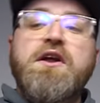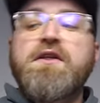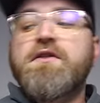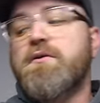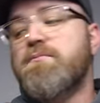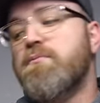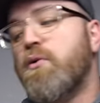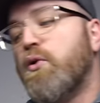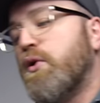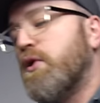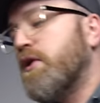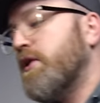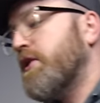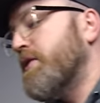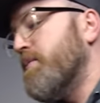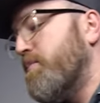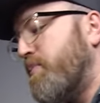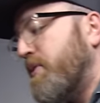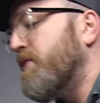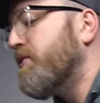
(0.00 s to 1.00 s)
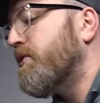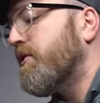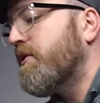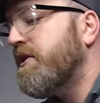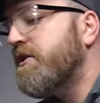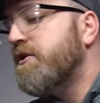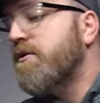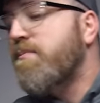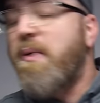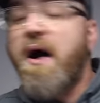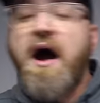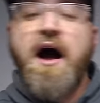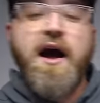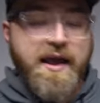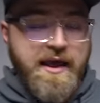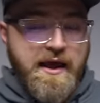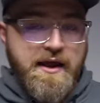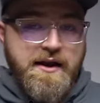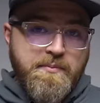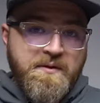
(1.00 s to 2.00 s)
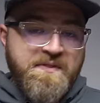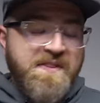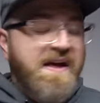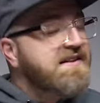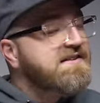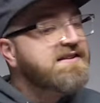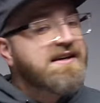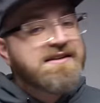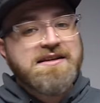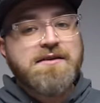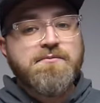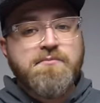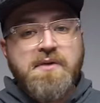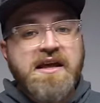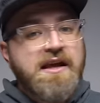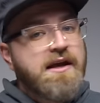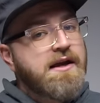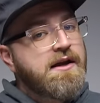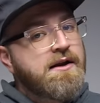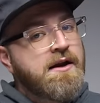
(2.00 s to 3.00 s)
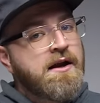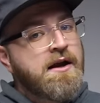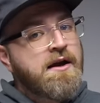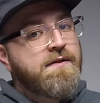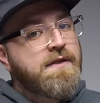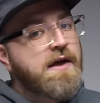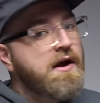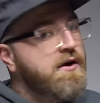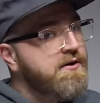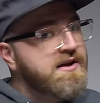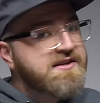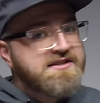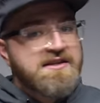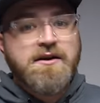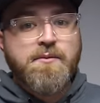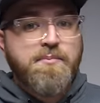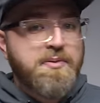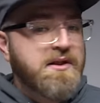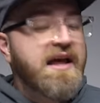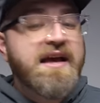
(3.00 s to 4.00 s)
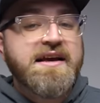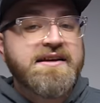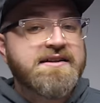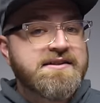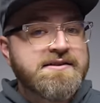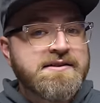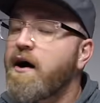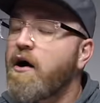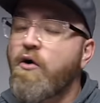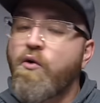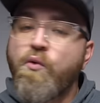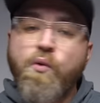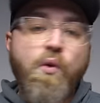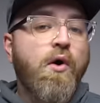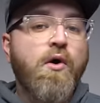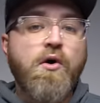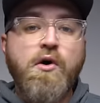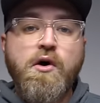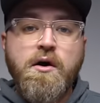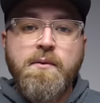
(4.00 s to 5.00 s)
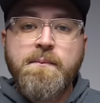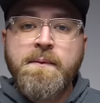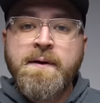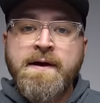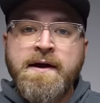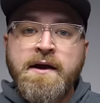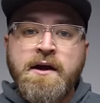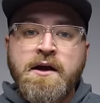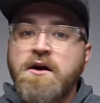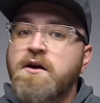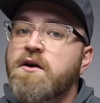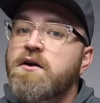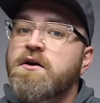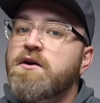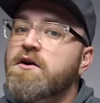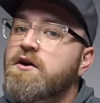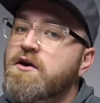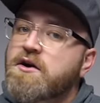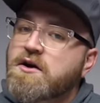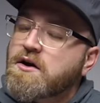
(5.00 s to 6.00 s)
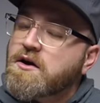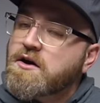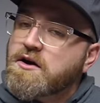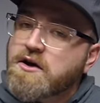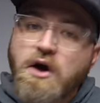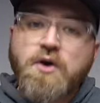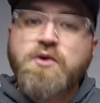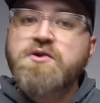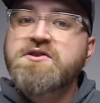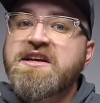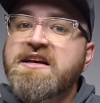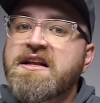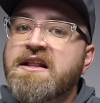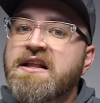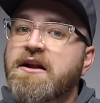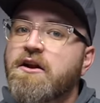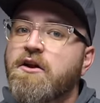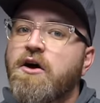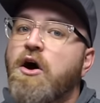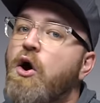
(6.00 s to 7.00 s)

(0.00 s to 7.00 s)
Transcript: and they're more computer in your pocket. But that doesn't mean there isn't a place, a warm, cozy little